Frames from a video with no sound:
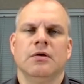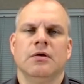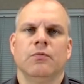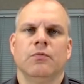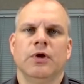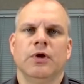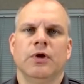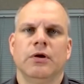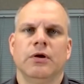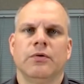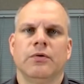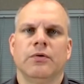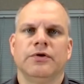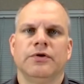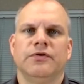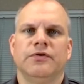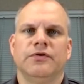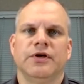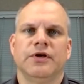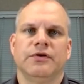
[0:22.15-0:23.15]
we are going
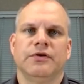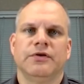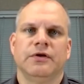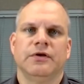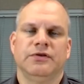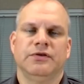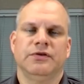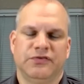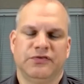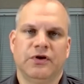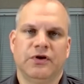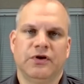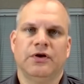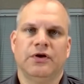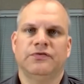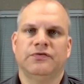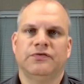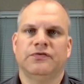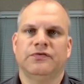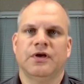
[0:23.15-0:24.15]
to
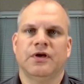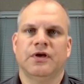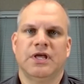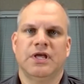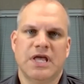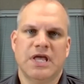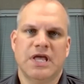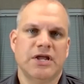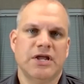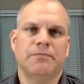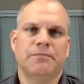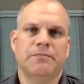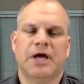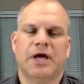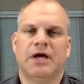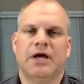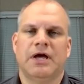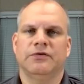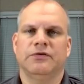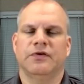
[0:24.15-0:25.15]
discuss heat
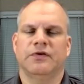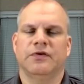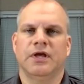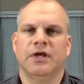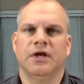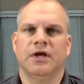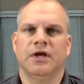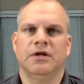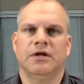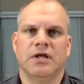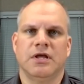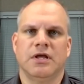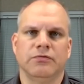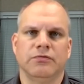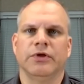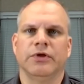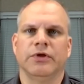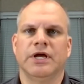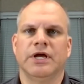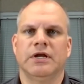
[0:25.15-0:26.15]
impacts and heat
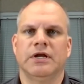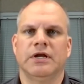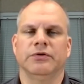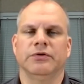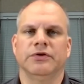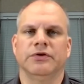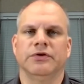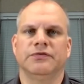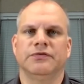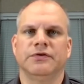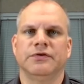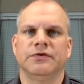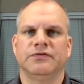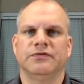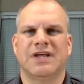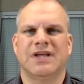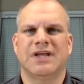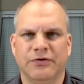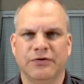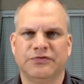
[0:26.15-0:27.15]
related illnesses
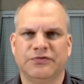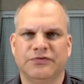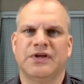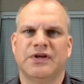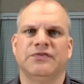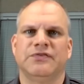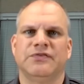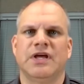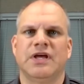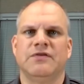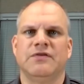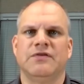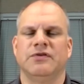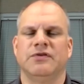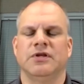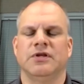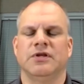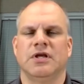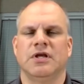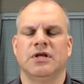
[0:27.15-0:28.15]
and how to stay safe
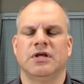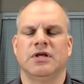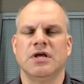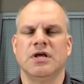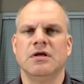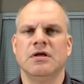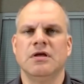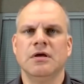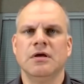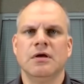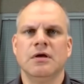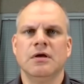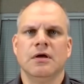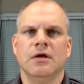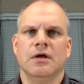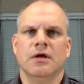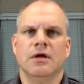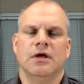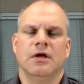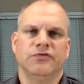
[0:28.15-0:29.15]
in heat.
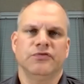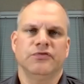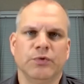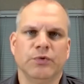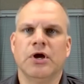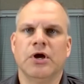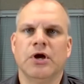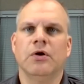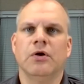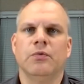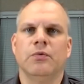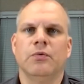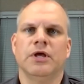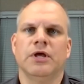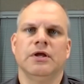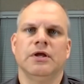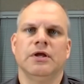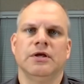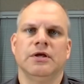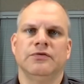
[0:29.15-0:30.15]
As we know, we
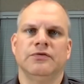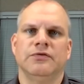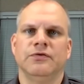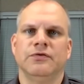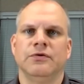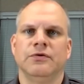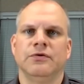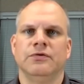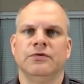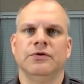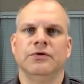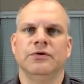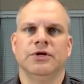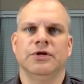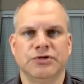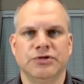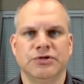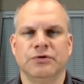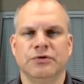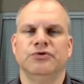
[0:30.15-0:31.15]
hit into the
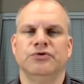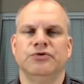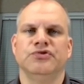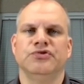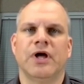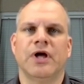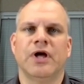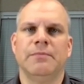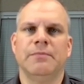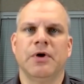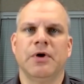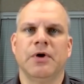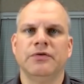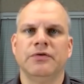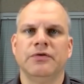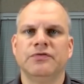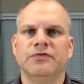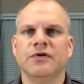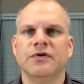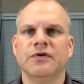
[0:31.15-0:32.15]
June and July
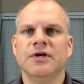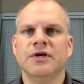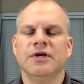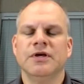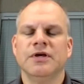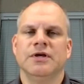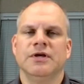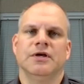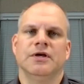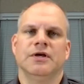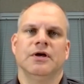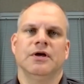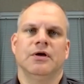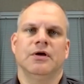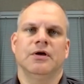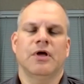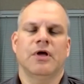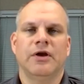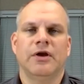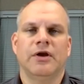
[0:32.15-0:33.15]
months. Uh, a
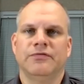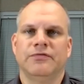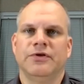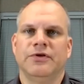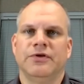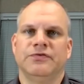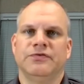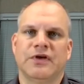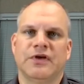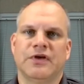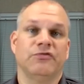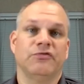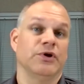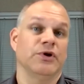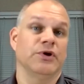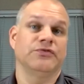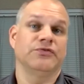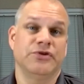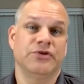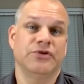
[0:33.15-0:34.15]
lot of the
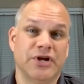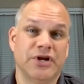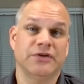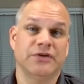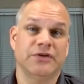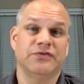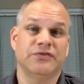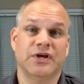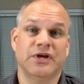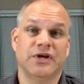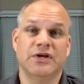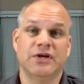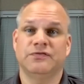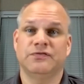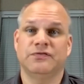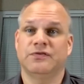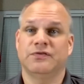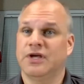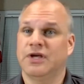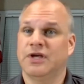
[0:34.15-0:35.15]
southwestern United States
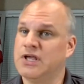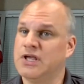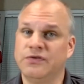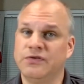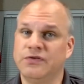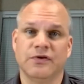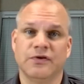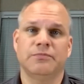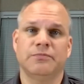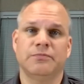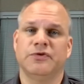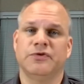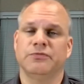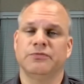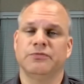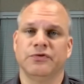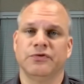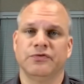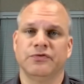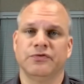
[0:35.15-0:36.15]
heats up,
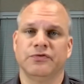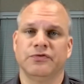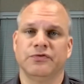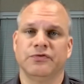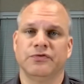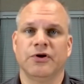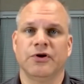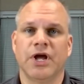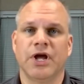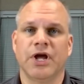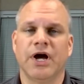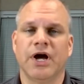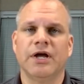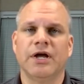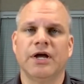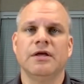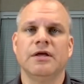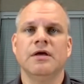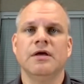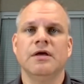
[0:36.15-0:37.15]
temperatures get very
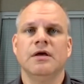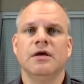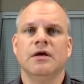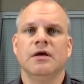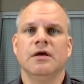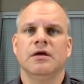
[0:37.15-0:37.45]
hot.